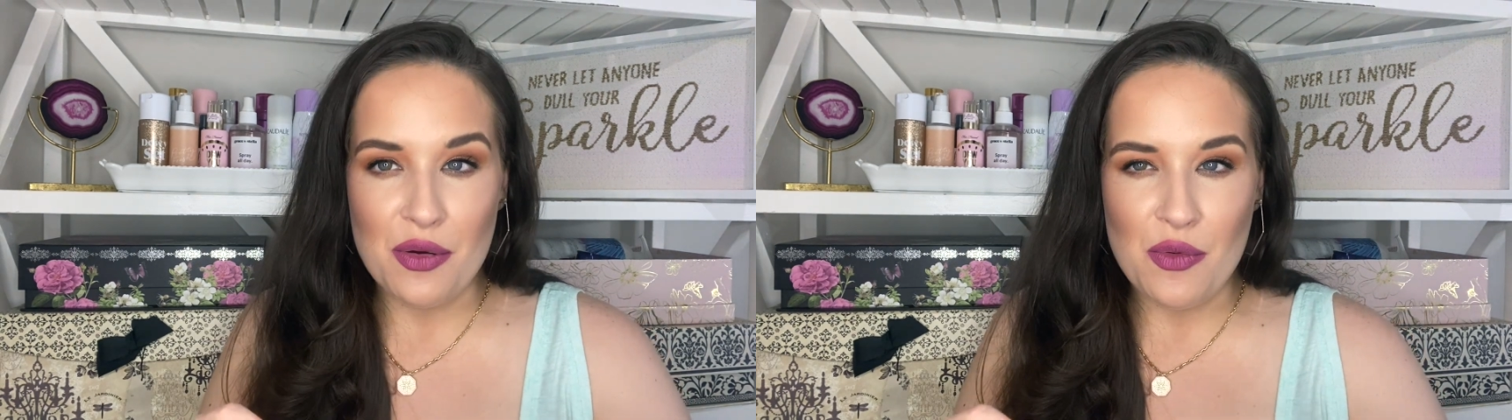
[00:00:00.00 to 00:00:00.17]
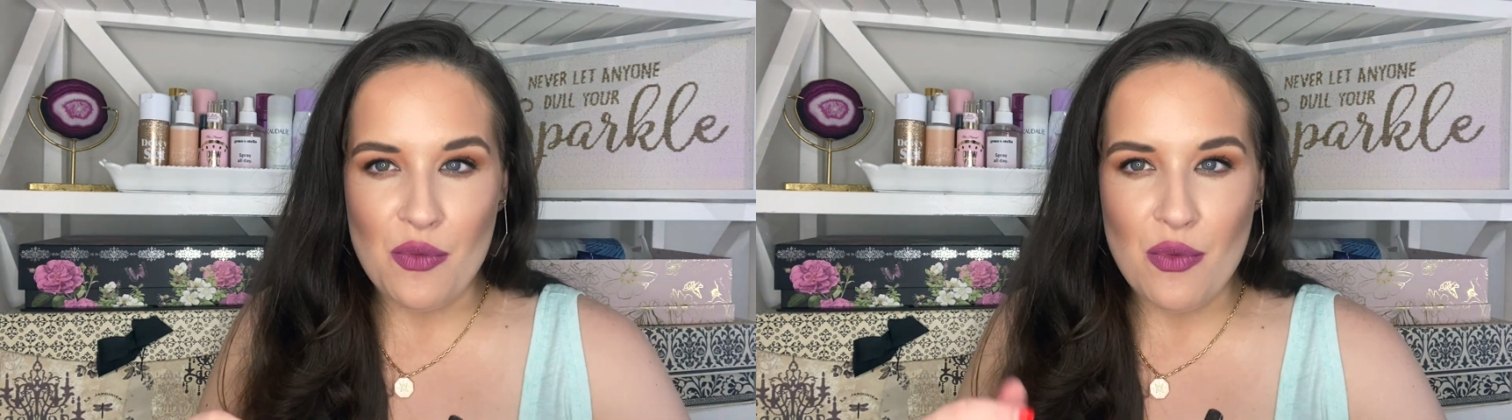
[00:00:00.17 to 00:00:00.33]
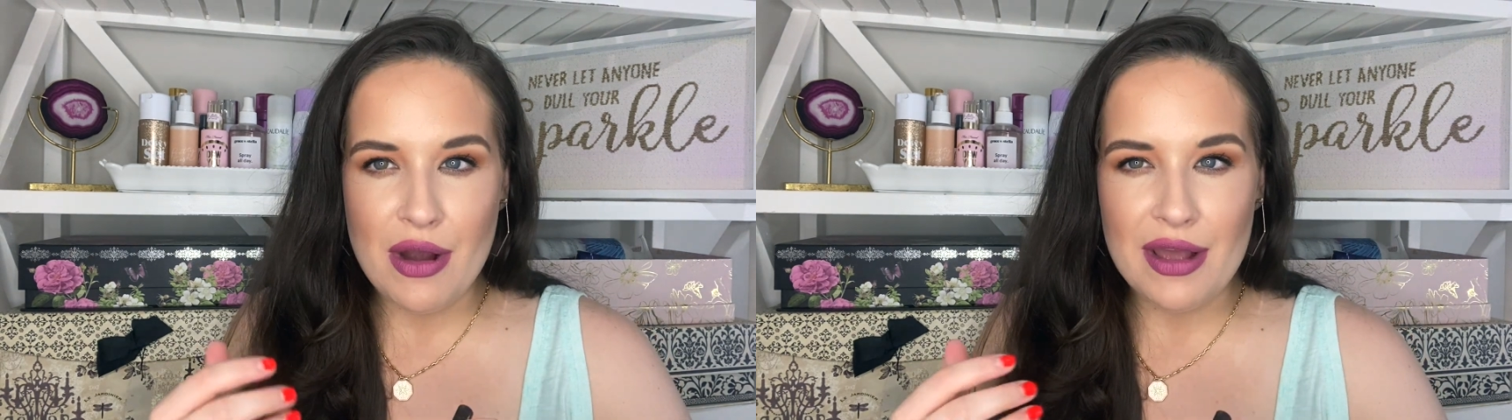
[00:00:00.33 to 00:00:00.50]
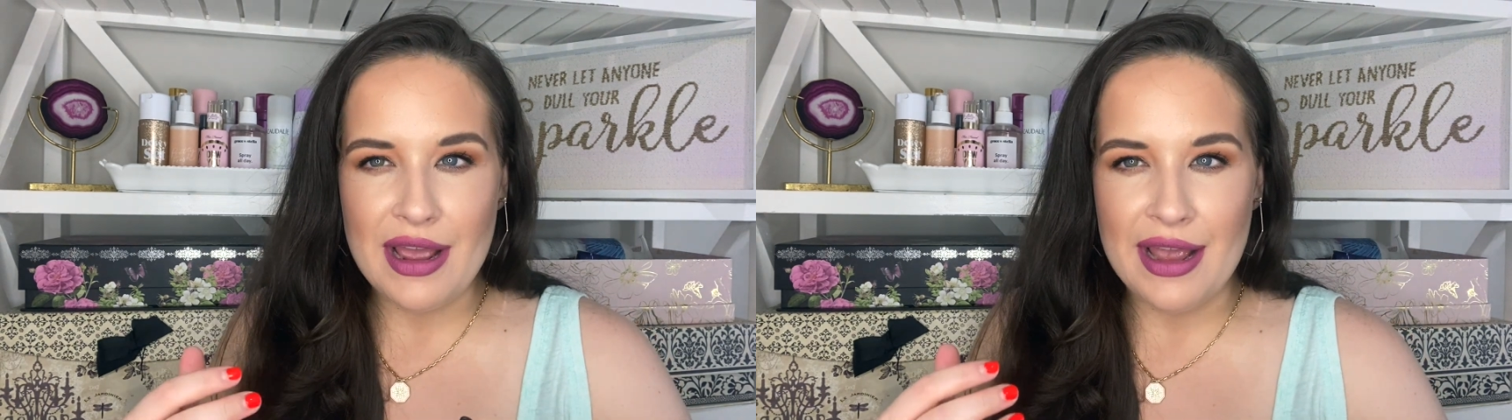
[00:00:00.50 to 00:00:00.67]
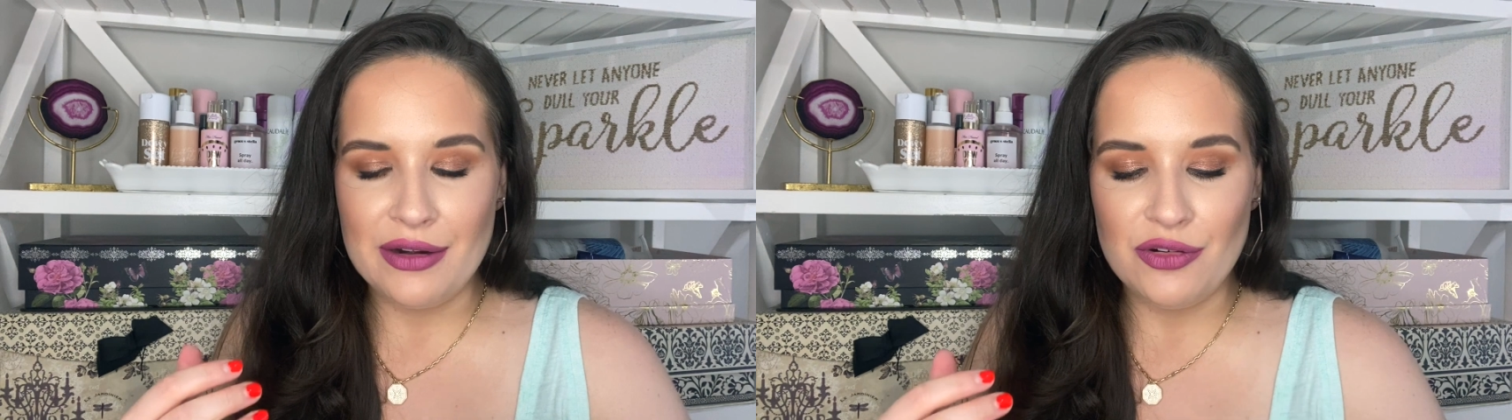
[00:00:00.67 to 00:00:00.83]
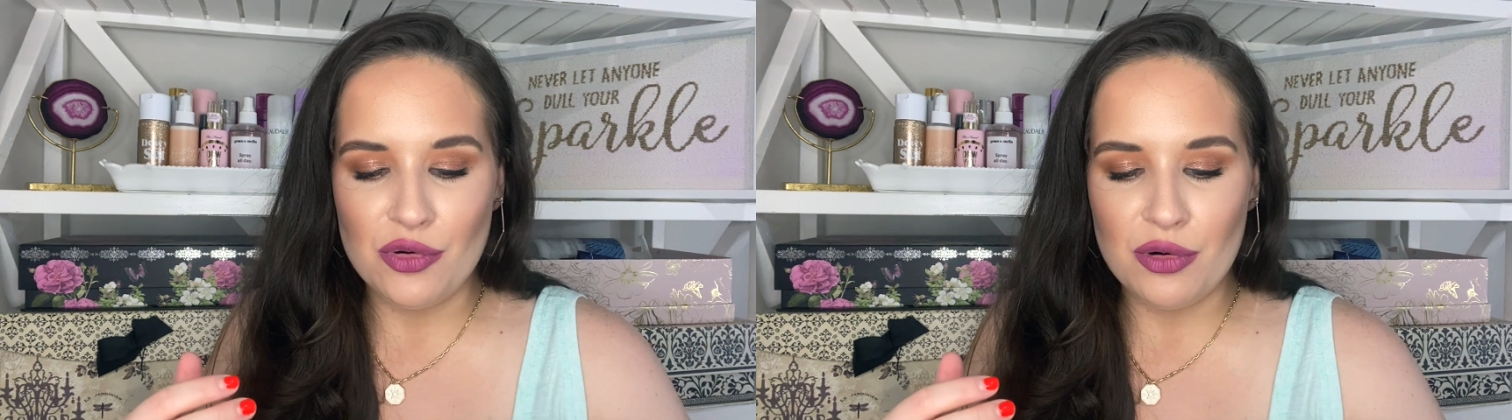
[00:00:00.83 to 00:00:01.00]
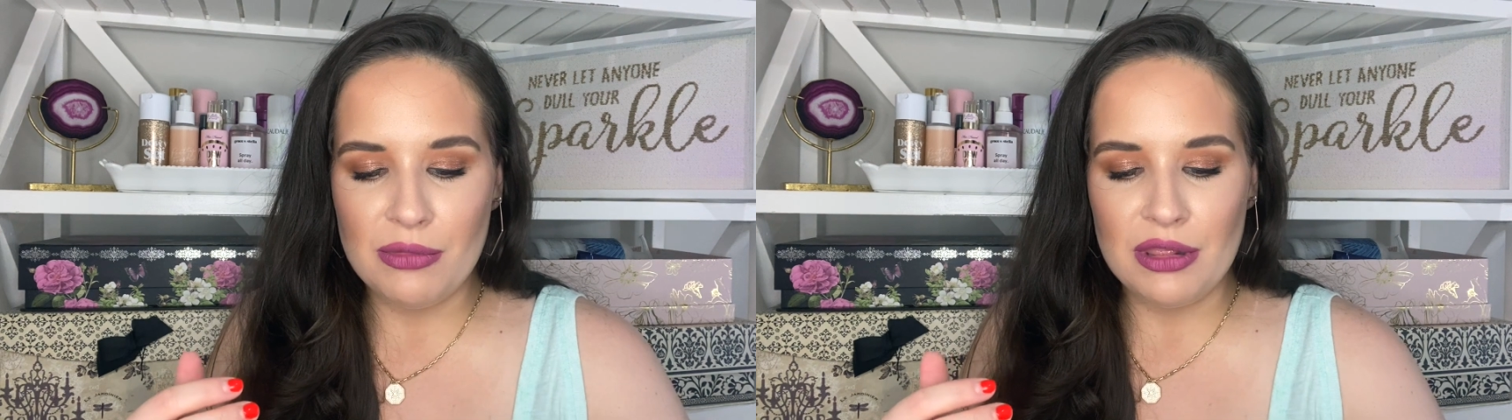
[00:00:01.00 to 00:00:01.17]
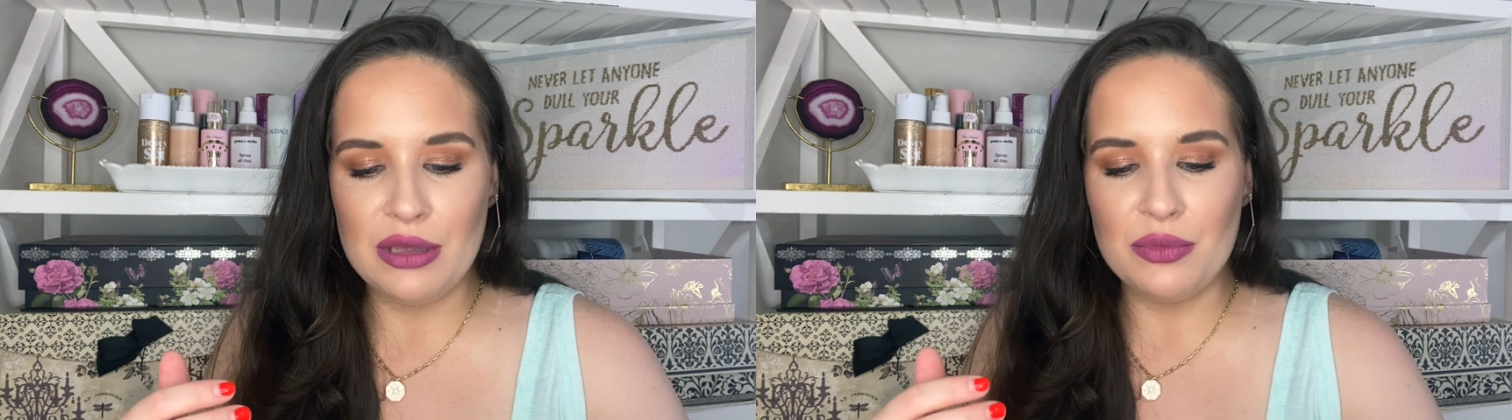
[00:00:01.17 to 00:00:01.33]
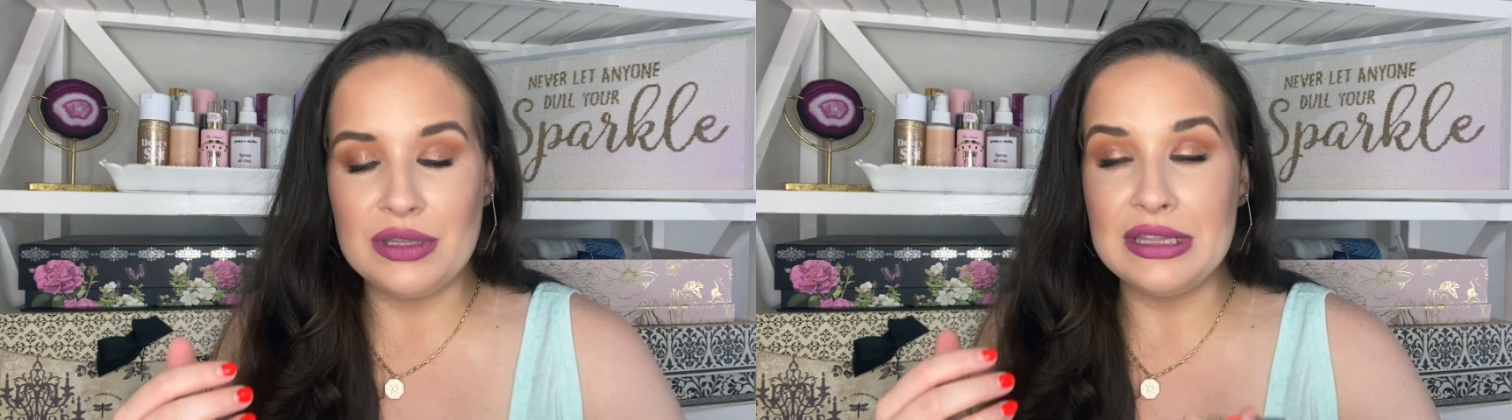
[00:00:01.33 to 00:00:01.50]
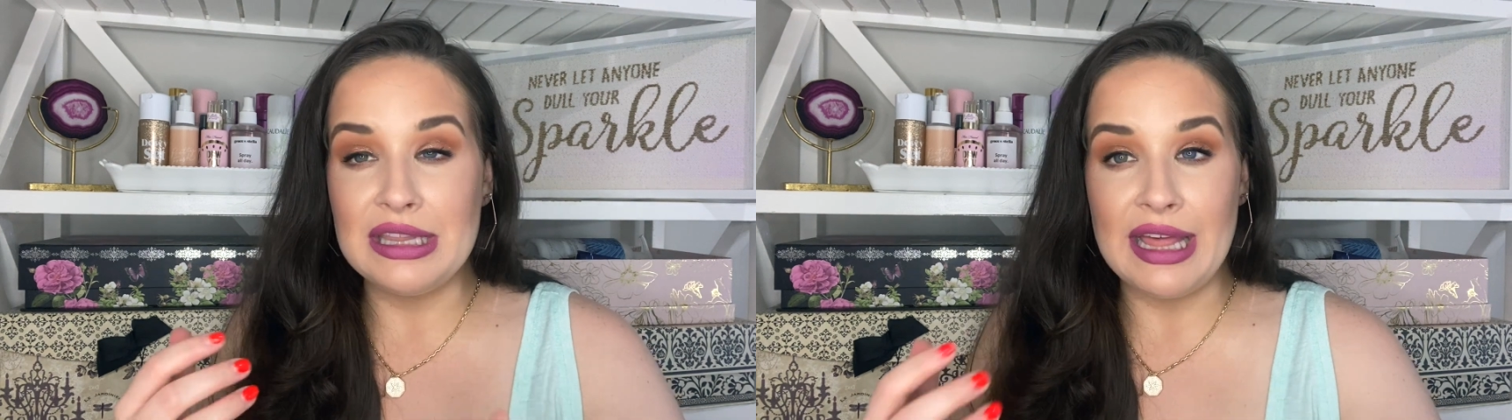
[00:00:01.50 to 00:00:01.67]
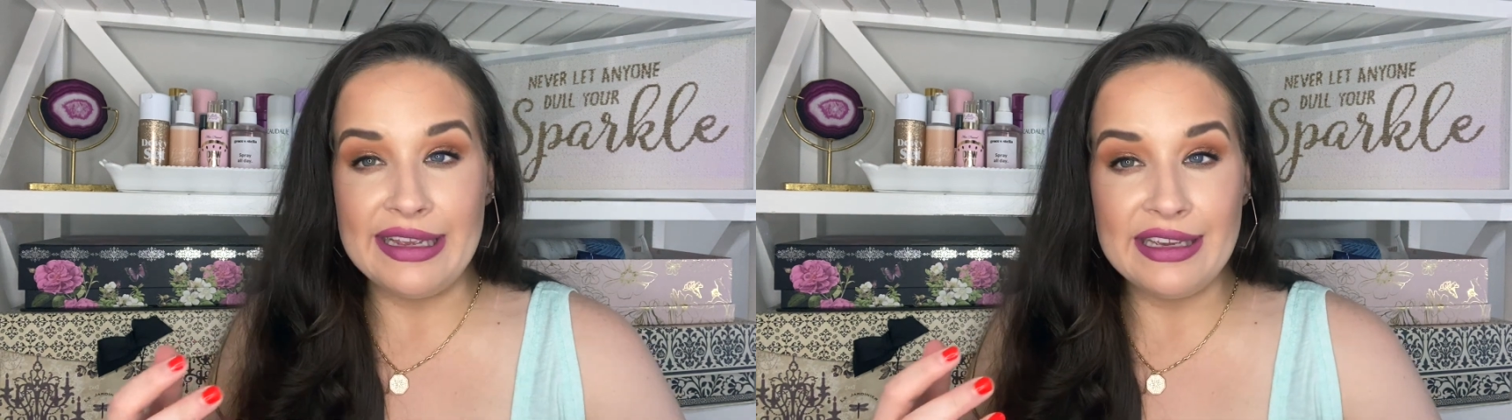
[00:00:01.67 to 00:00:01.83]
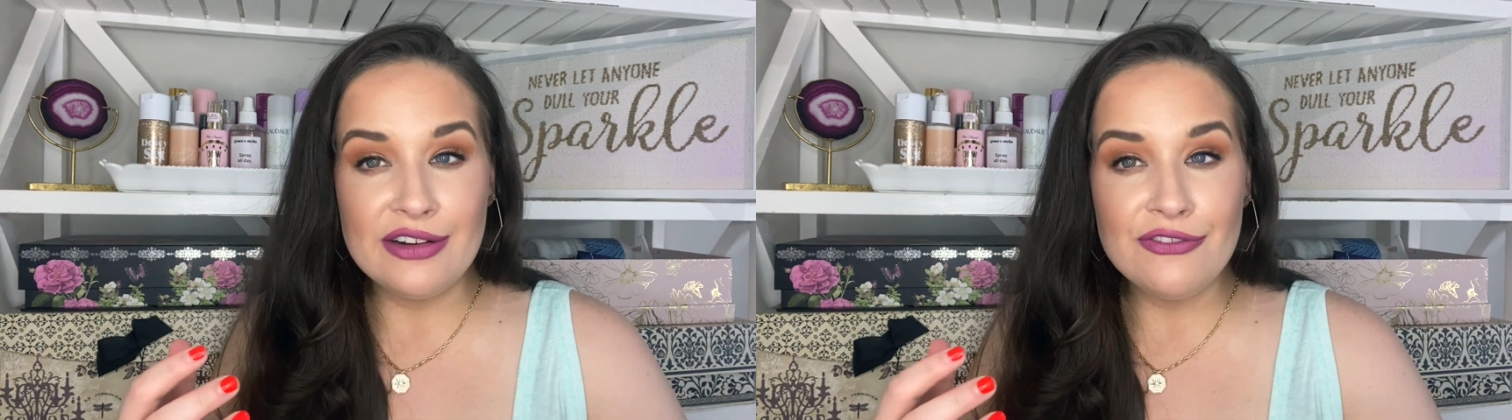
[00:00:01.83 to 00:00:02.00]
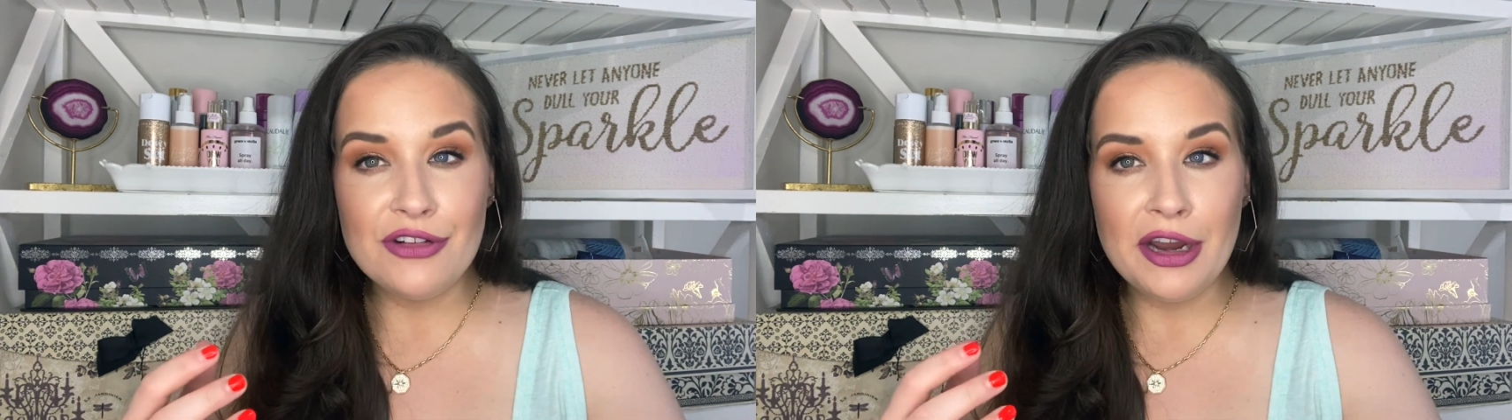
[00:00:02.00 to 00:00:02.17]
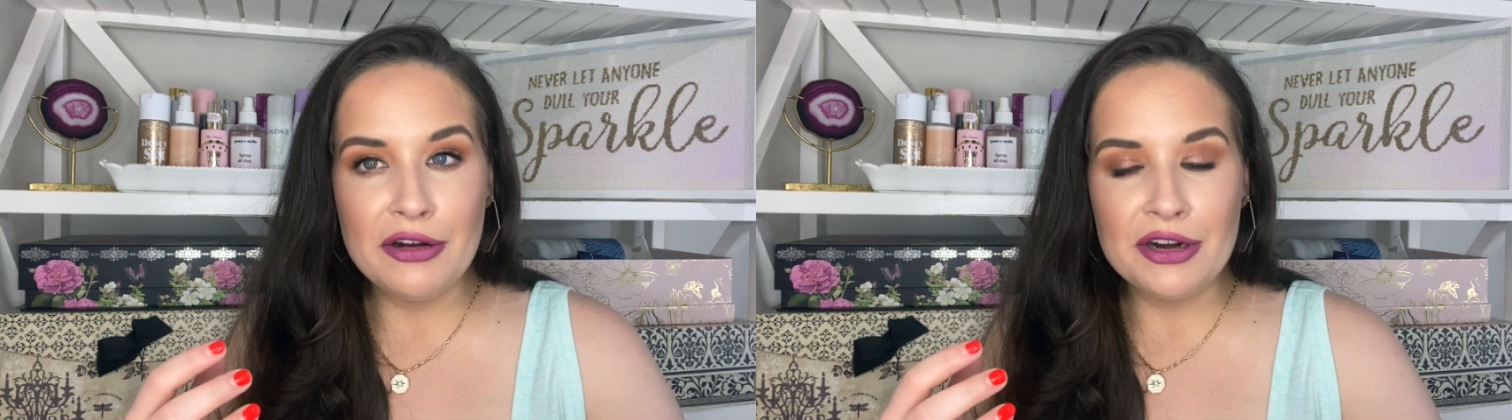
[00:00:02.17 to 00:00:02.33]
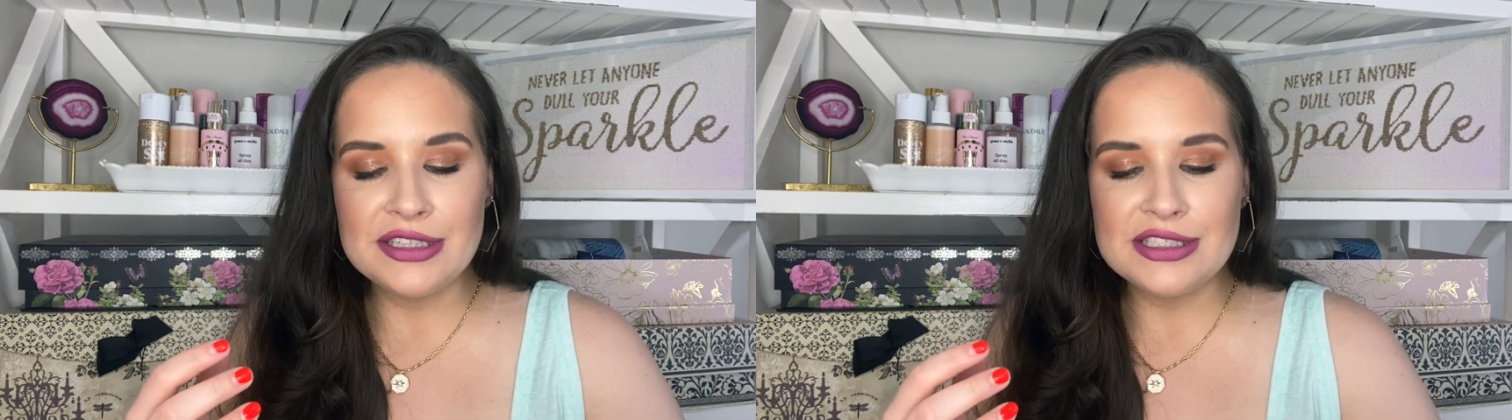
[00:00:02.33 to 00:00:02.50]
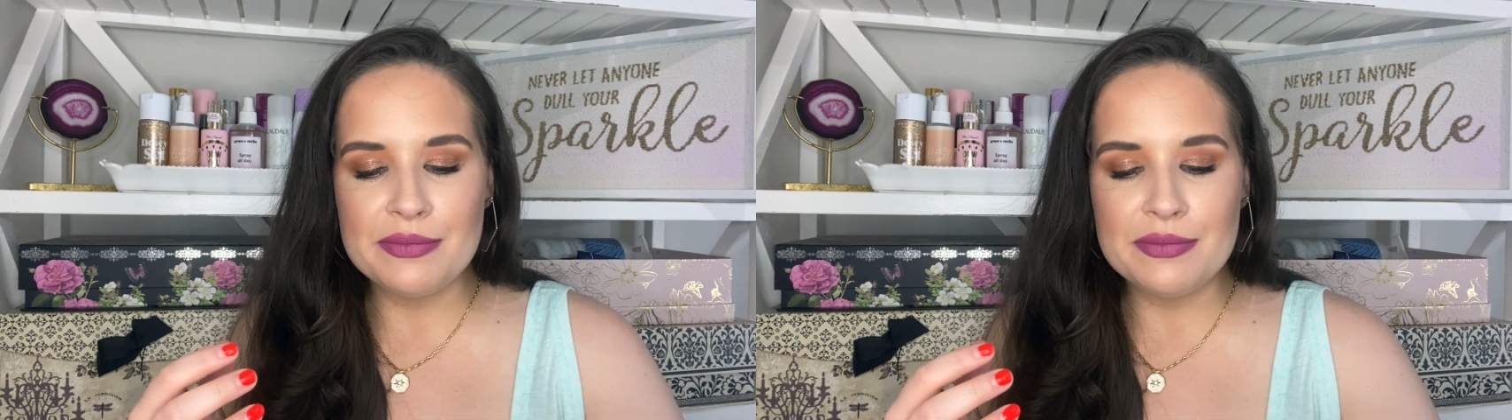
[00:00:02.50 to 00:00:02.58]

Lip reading: what I normally would like in a fragrance,